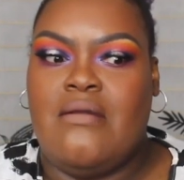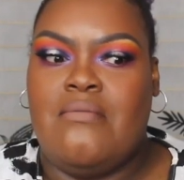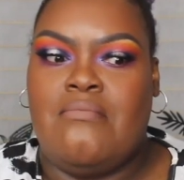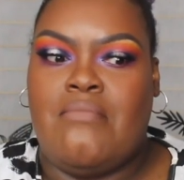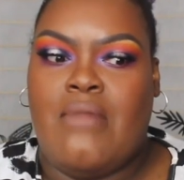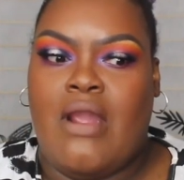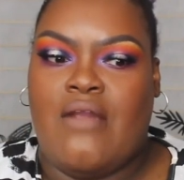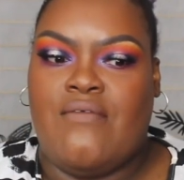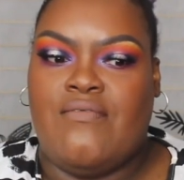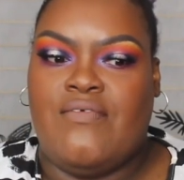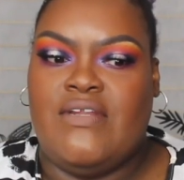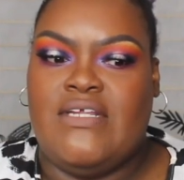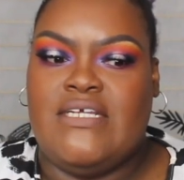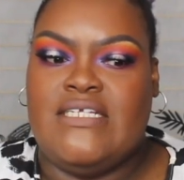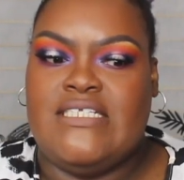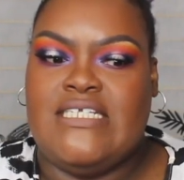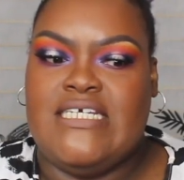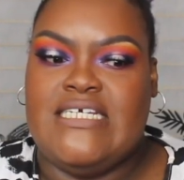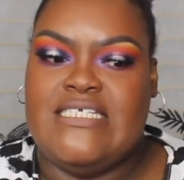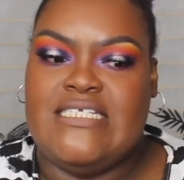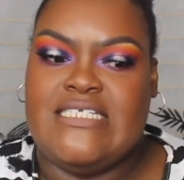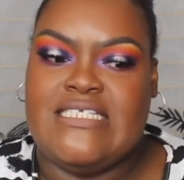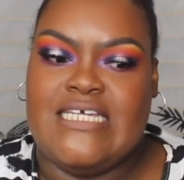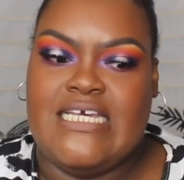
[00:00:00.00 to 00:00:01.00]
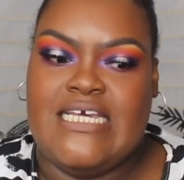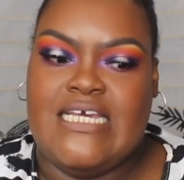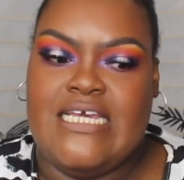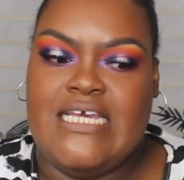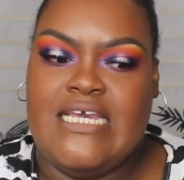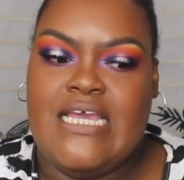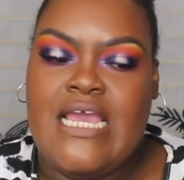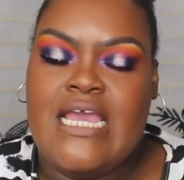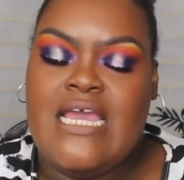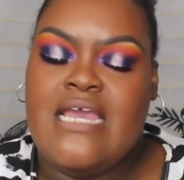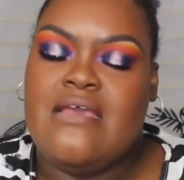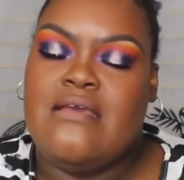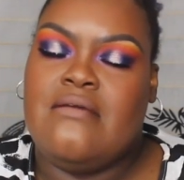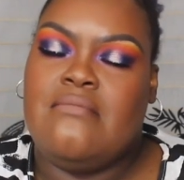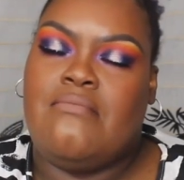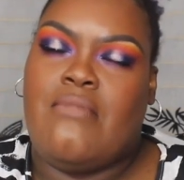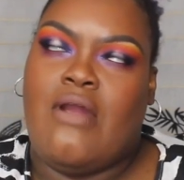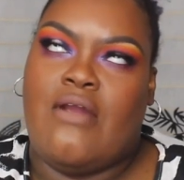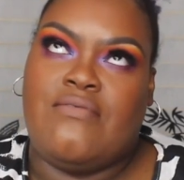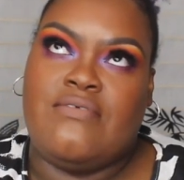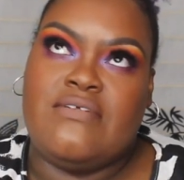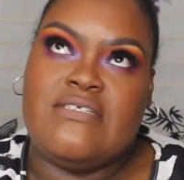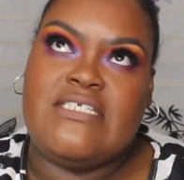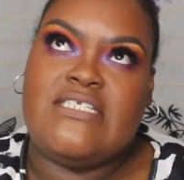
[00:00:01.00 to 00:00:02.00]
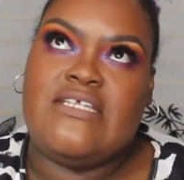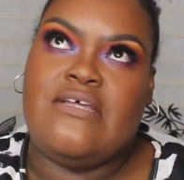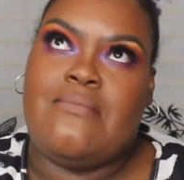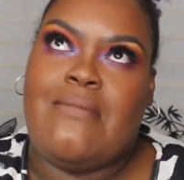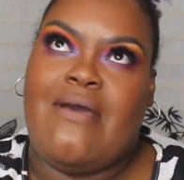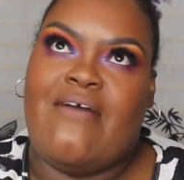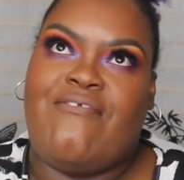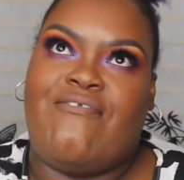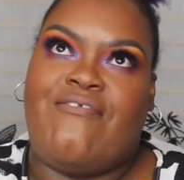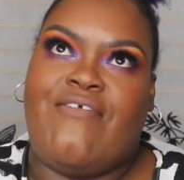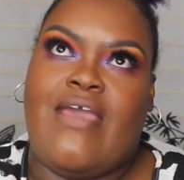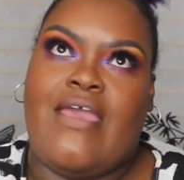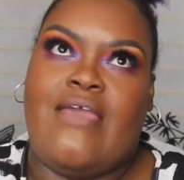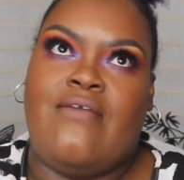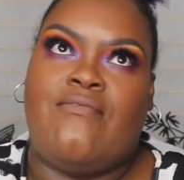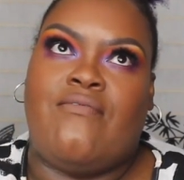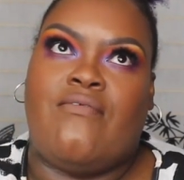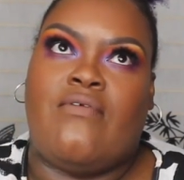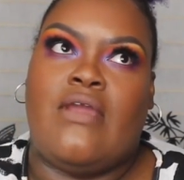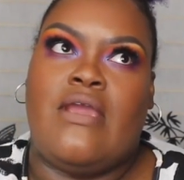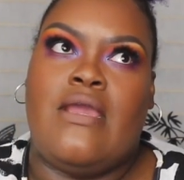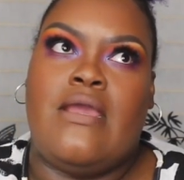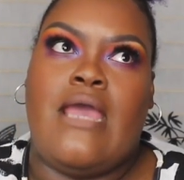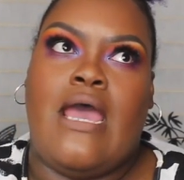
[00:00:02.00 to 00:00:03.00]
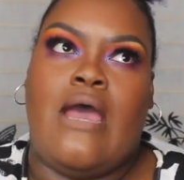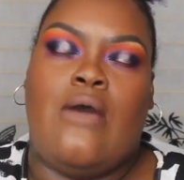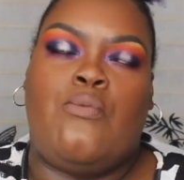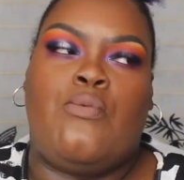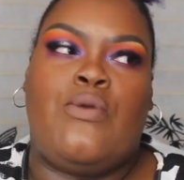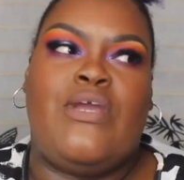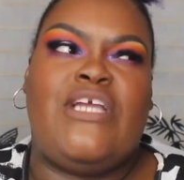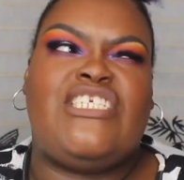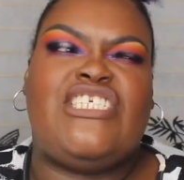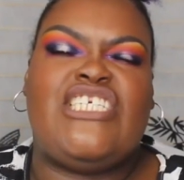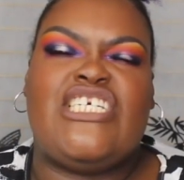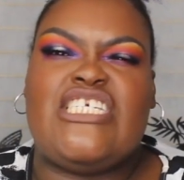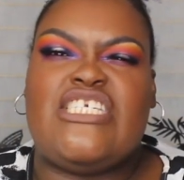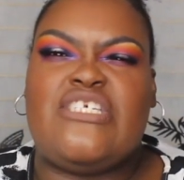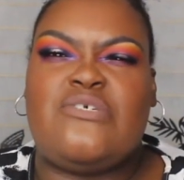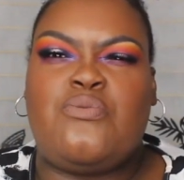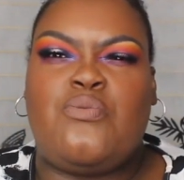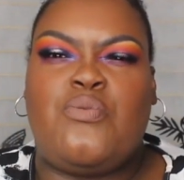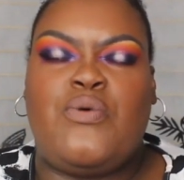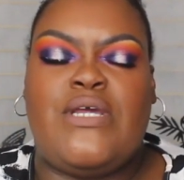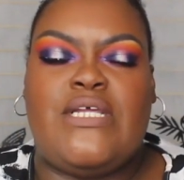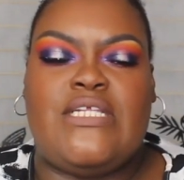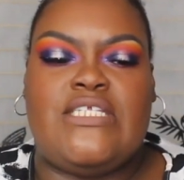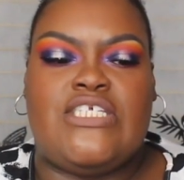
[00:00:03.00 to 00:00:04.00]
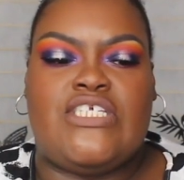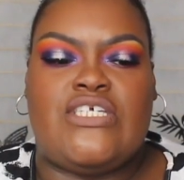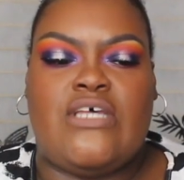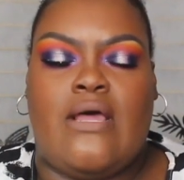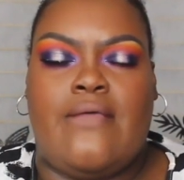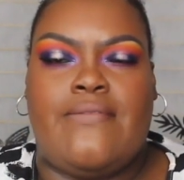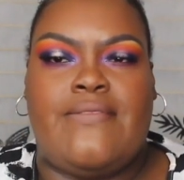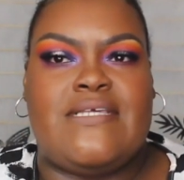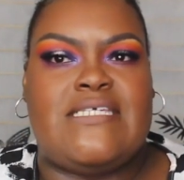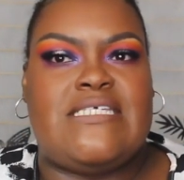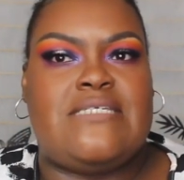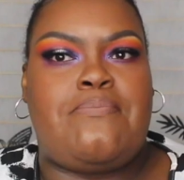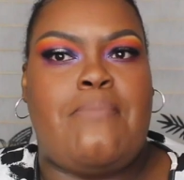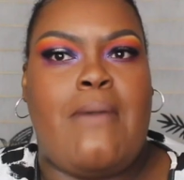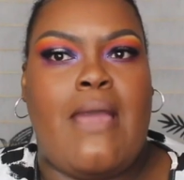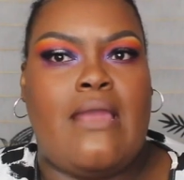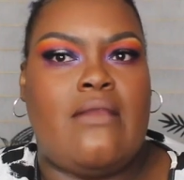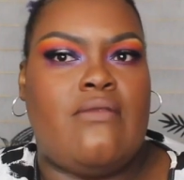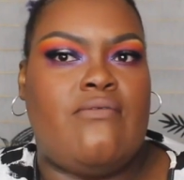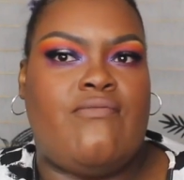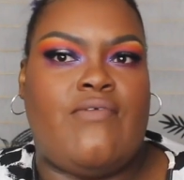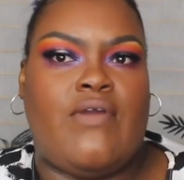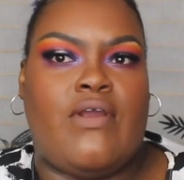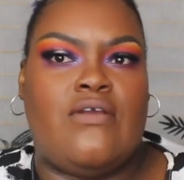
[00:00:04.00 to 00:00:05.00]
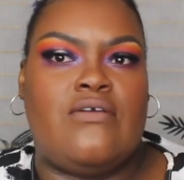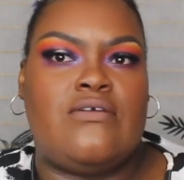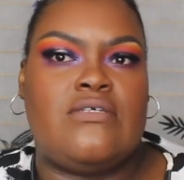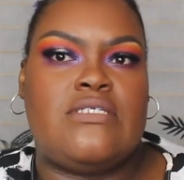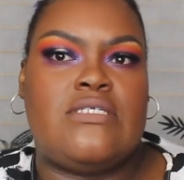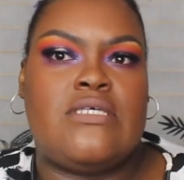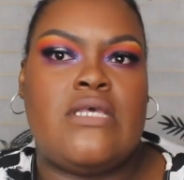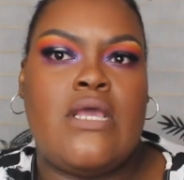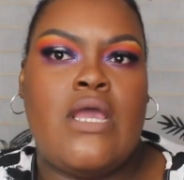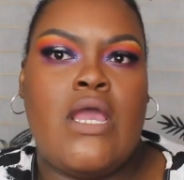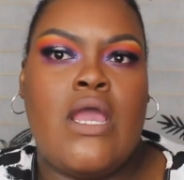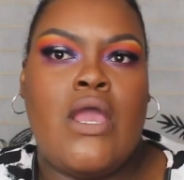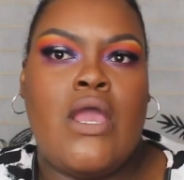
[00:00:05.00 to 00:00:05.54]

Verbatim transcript: Marvel and DC Marvel's still my favorite we just went and saw the Spider-Verse